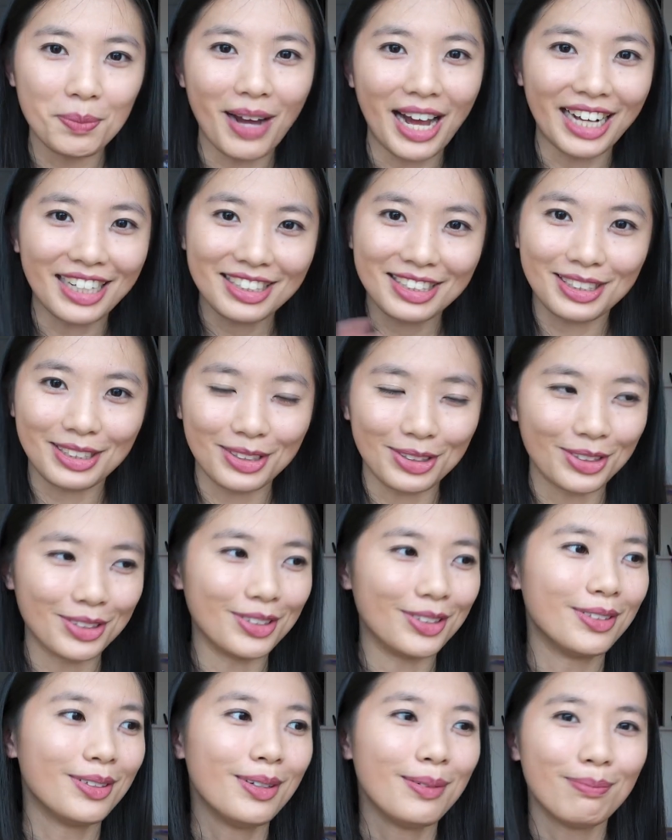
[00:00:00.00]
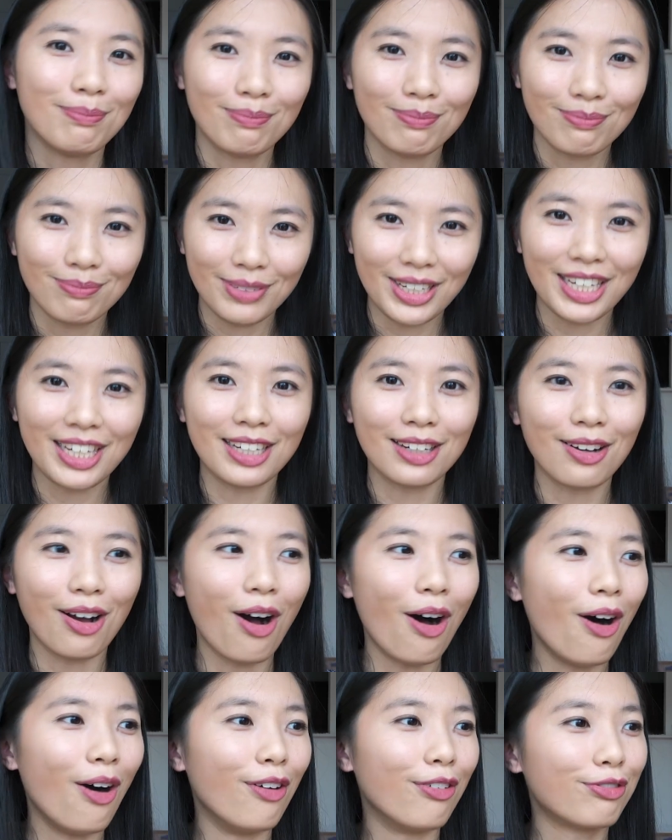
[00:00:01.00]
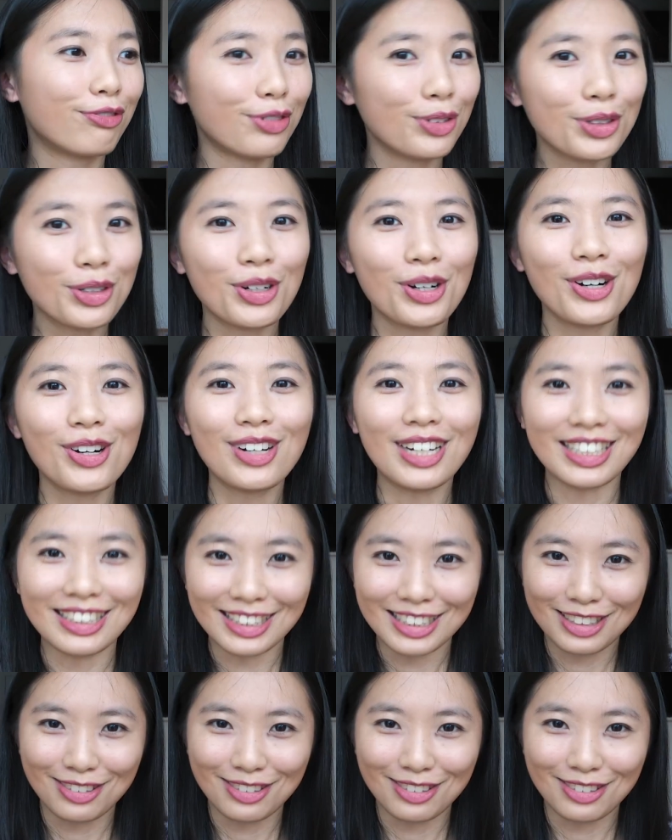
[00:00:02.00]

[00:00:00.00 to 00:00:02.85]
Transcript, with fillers: back to being all frugal and